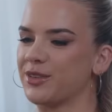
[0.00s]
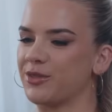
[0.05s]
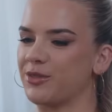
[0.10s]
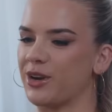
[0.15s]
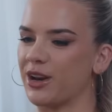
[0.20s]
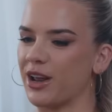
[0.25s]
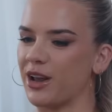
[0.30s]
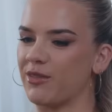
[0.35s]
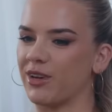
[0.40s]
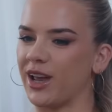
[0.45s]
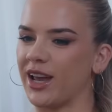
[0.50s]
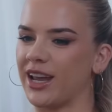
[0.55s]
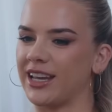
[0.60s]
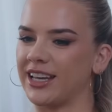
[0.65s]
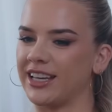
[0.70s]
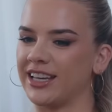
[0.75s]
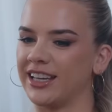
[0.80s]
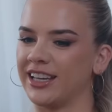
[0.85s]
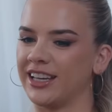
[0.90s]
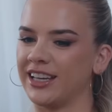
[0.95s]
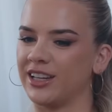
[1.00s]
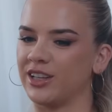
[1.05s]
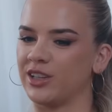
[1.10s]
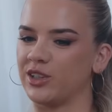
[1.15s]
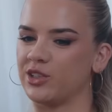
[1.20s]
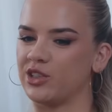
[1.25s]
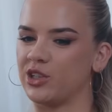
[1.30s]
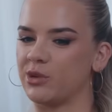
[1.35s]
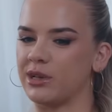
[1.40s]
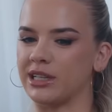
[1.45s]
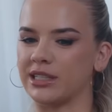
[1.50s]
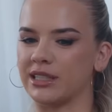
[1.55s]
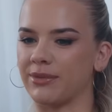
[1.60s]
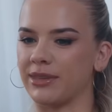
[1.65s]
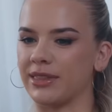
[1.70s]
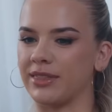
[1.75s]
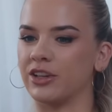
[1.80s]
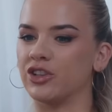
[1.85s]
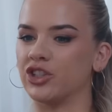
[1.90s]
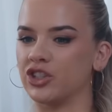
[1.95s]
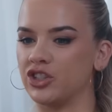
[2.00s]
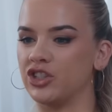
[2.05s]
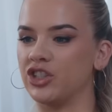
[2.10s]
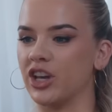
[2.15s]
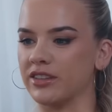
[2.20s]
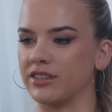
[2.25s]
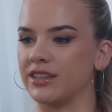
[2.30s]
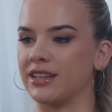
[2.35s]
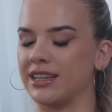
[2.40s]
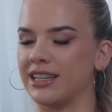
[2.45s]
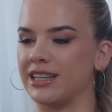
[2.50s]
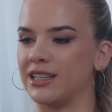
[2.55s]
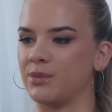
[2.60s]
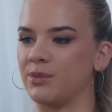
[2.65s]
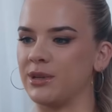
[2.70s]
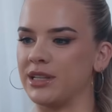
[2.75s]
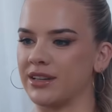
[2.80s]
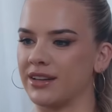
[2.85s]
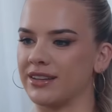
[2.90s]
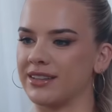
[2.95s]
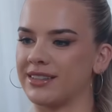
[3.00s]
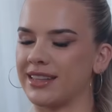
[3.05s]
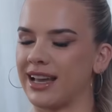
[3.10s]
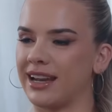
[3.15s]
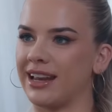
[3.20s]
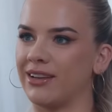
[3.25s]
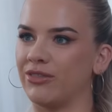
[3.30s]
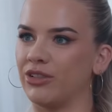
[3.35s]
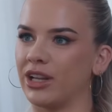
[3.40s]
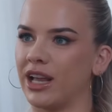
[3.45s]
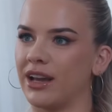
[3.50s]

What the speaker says: when I'm like doing something that just doesn't need to be done to that level,